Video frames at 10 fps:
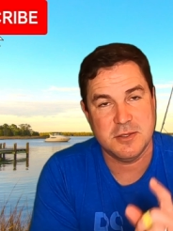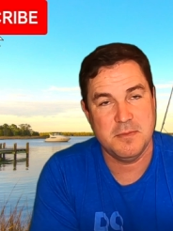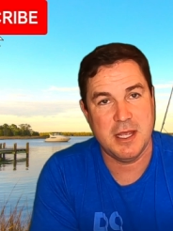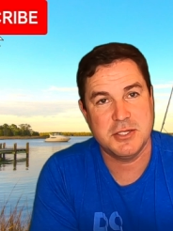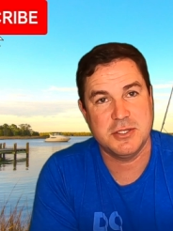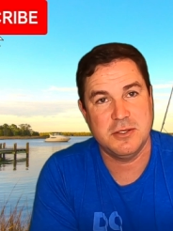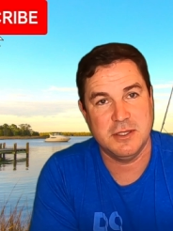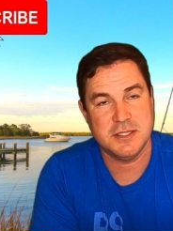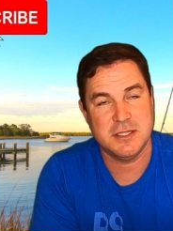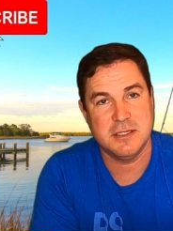So make sure
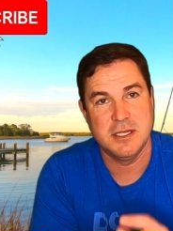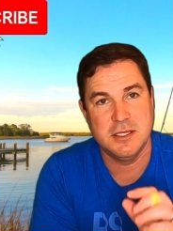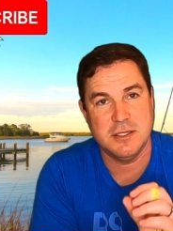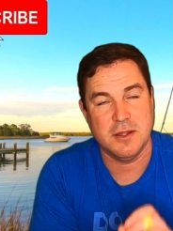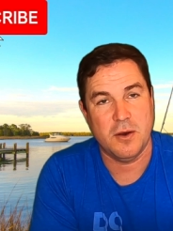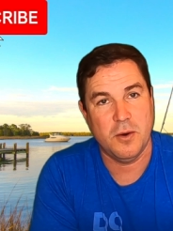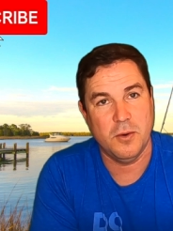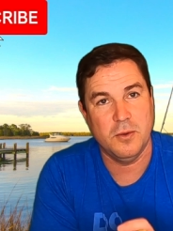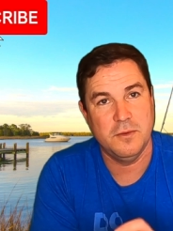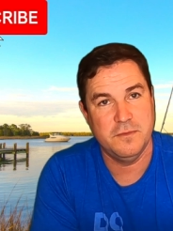you listen to the
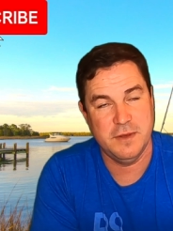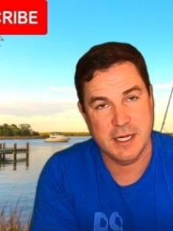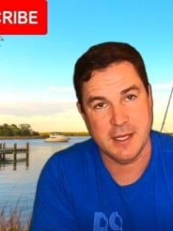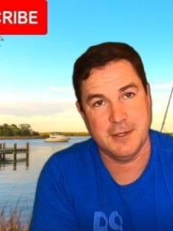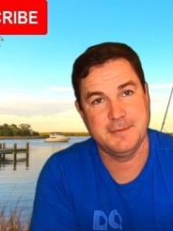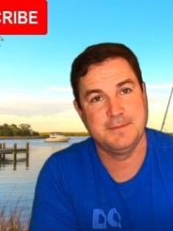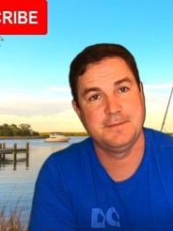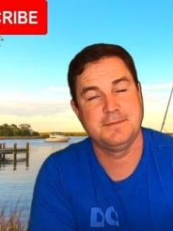whole video.